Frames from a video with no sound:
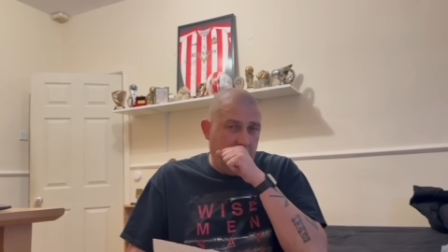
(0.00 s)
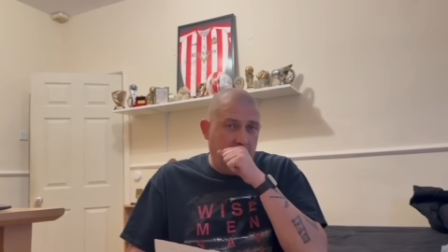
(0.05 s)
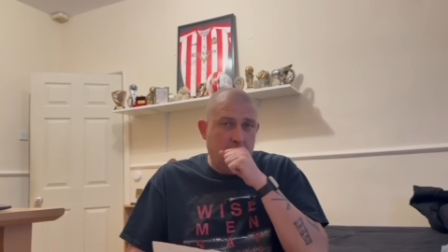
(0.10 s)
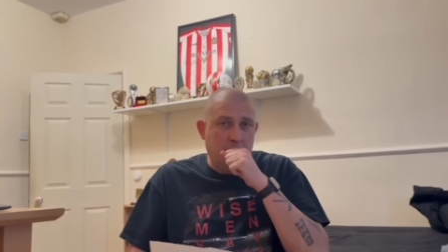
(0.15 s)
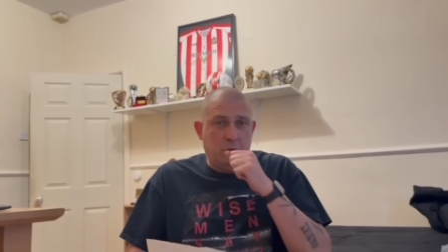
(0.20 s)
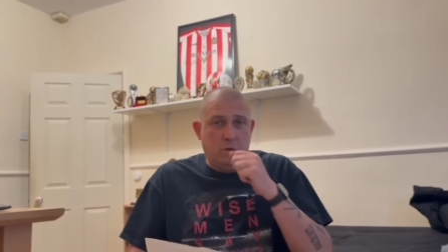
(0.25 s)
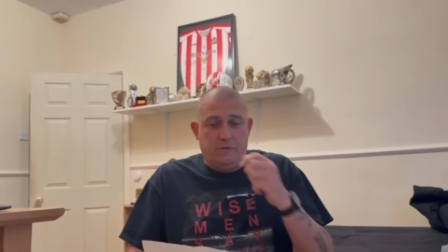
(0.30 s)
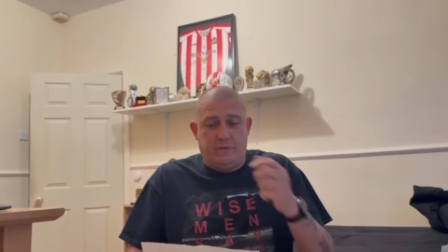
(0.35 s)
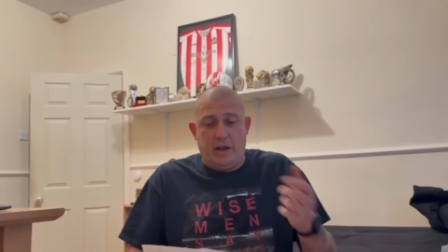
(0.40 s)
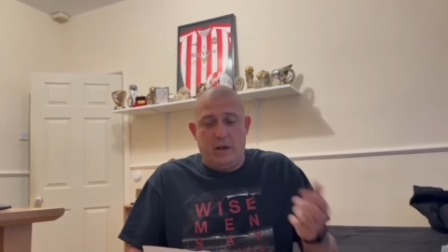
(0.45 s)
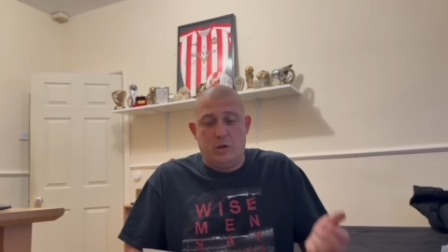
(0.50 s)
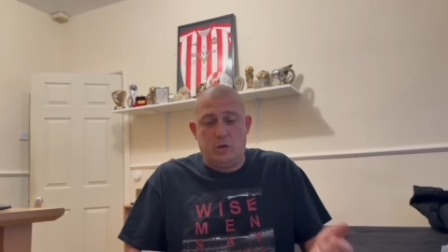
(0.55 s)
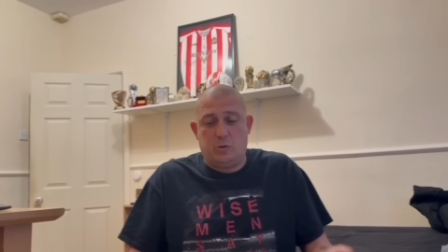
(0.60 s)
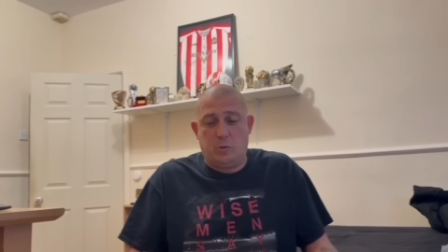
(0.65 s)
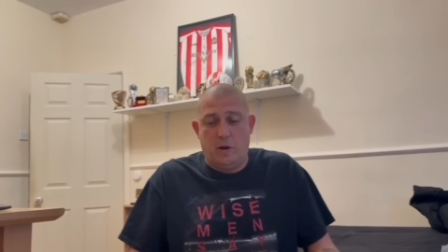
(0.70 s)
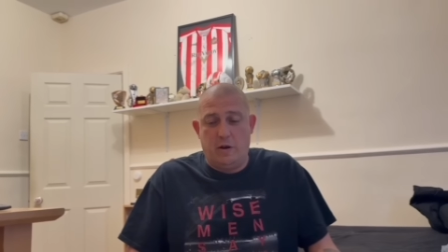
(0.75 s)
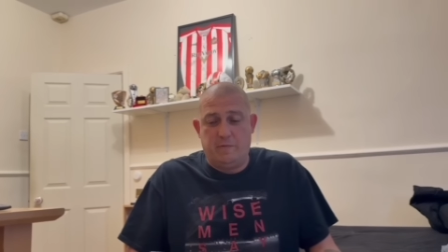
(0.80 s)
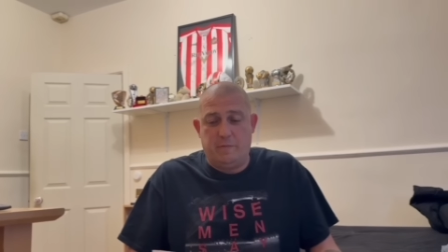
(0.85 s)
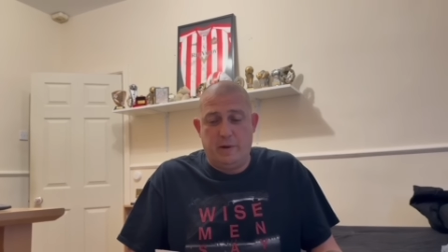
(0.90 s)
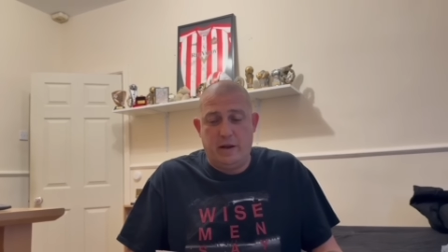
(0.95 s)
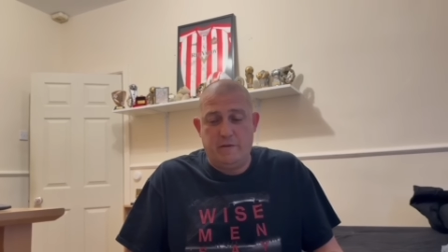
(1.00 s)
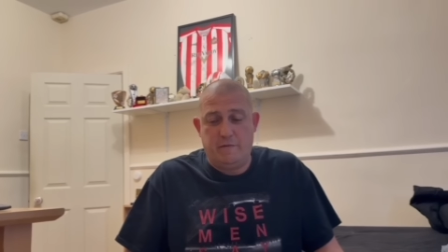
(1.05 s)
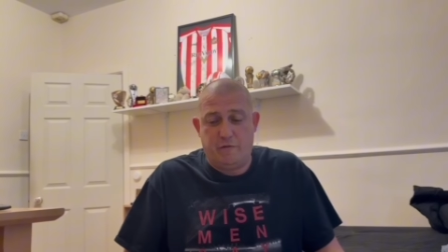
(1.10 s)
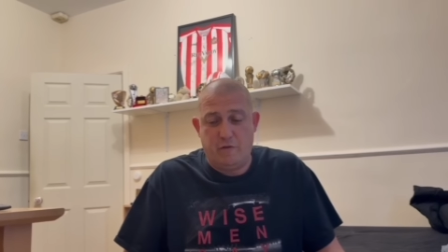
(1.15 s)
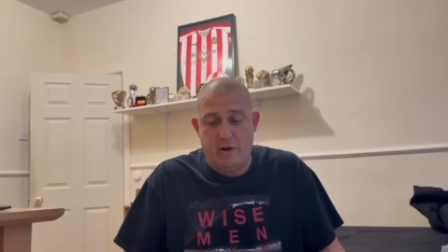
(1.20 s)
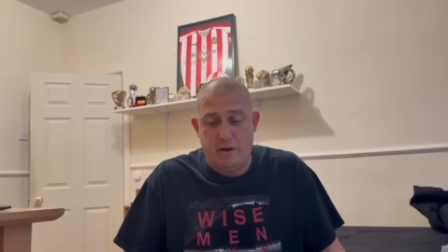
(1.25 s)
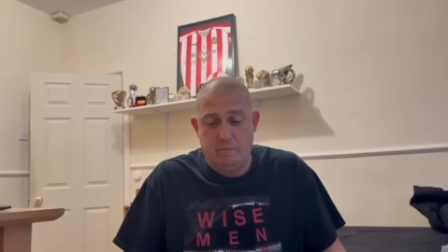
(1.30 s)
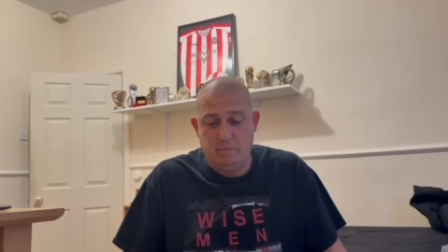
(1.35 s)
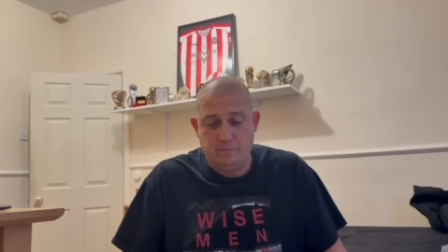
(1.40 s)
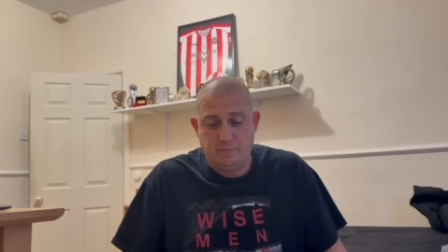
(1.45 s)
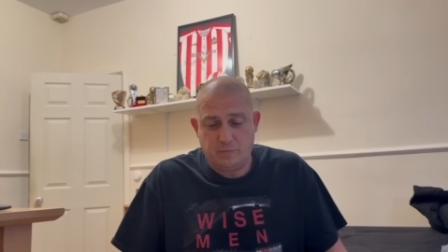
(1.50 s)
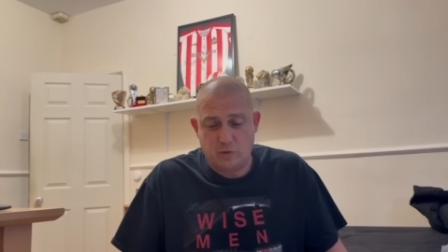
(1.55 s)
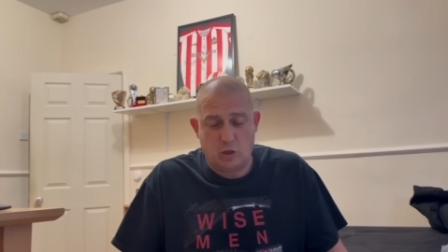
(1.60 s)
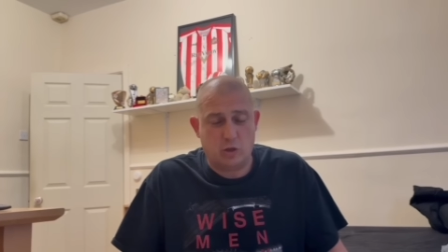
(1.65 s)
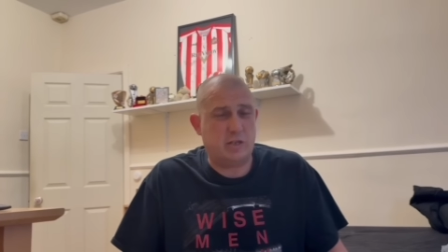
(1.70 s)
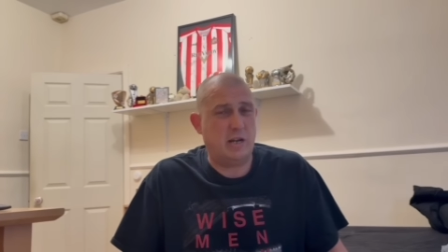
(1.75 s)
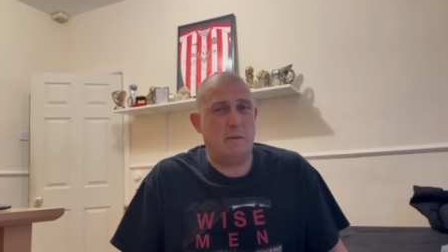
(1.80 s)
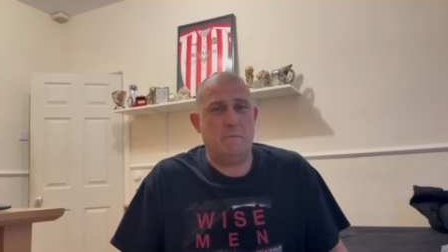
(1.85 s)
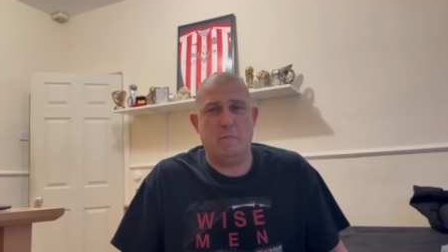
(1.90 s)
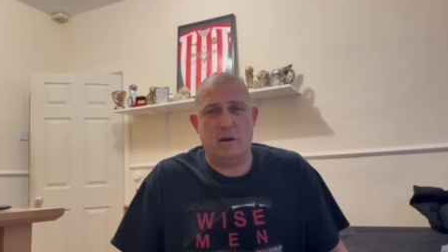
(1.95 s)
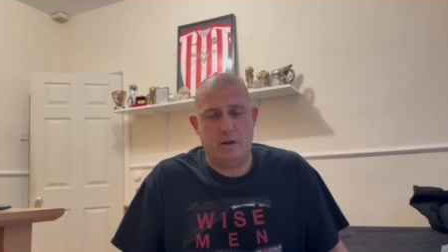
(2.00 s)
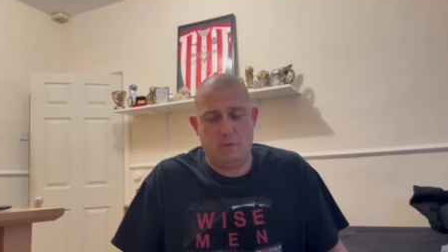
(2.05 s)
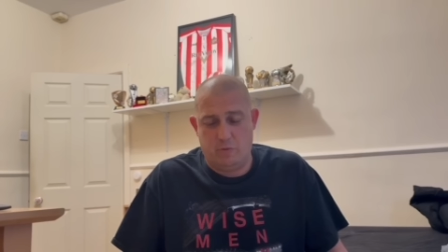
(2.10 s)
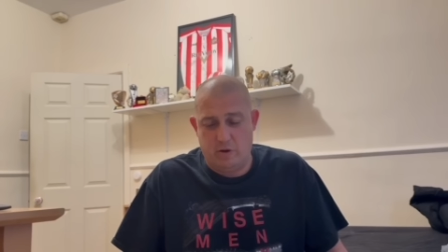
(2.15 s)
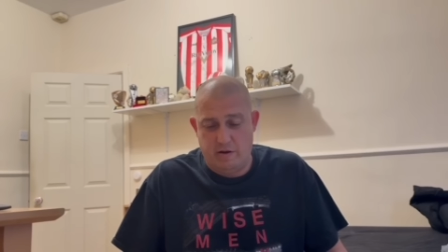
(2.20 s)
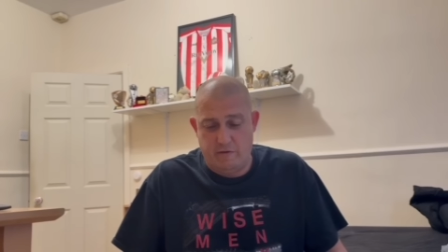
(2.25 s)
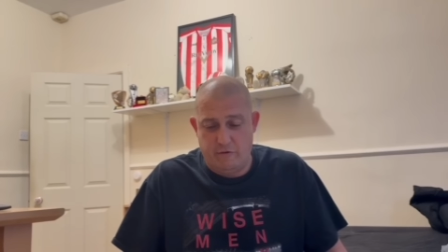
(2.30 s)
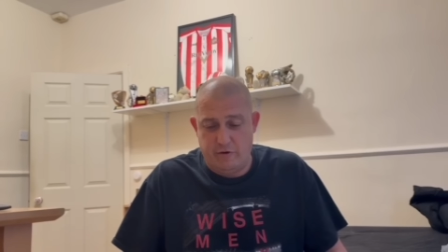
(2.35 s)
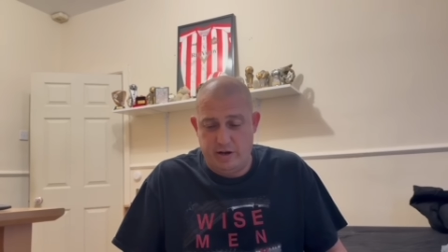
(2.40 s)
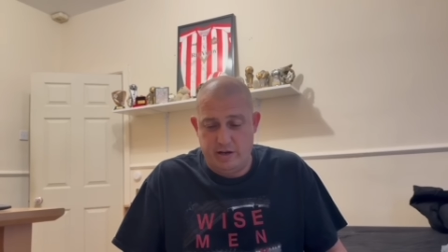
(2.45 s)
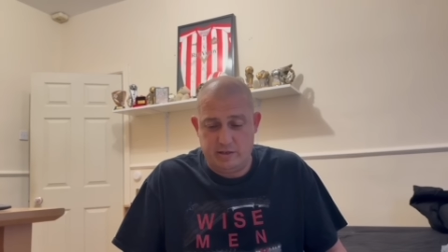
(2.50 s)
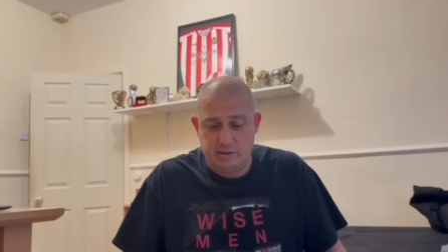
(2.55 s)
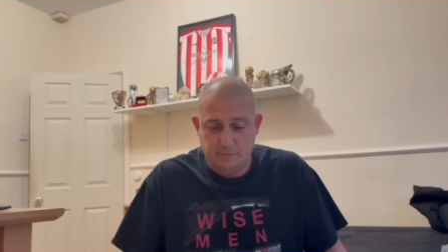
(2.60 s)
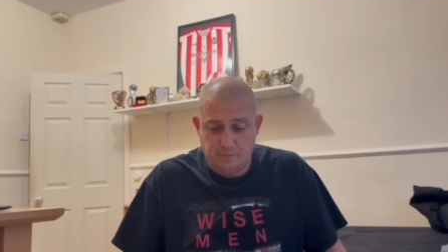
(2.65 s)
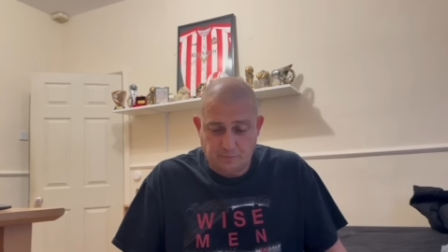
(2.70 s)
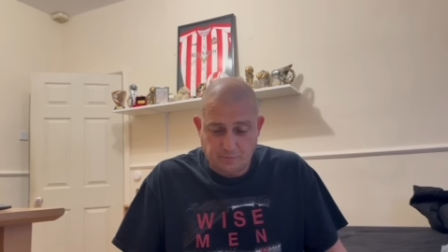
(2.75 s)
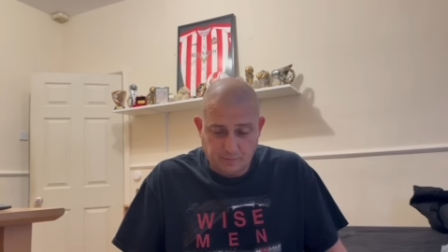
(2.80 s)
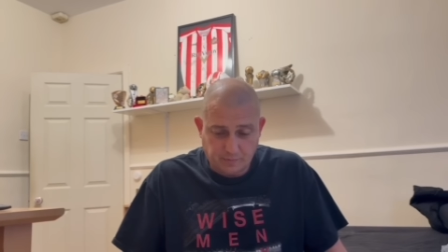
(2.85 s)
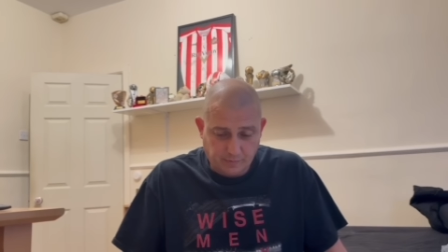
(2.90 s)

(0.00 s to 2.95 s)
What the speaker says: We're getting 12 million for him, or 10 million, whatever it is.